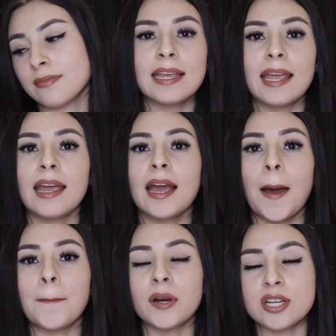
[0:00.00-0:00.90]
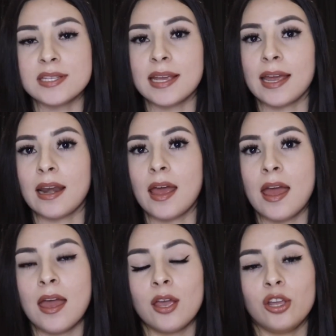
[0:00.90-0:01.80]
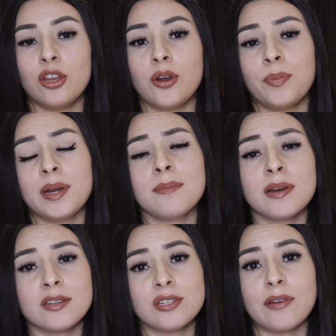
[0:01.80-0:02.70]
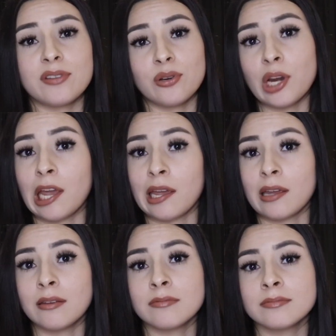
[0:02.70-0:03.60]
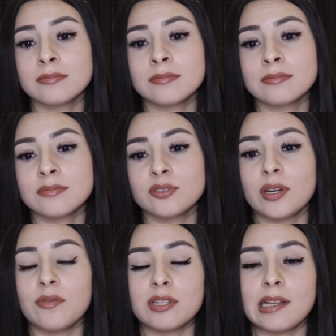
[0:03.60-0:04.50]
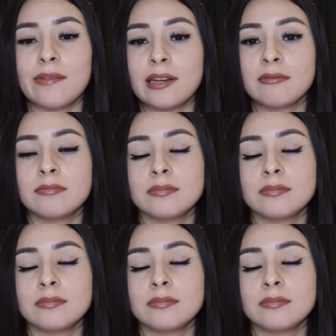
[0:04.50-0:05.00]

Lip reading: Seeing a person, you know, pretty much every single day, 24/7.